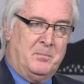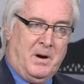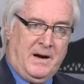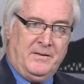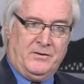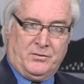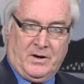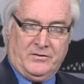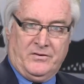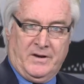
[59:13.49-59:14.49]
by the
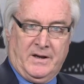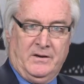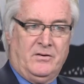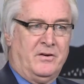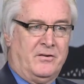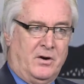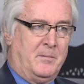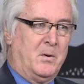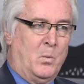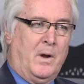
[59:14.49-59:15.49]
trustee to
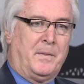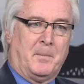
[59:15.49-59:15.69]
determine what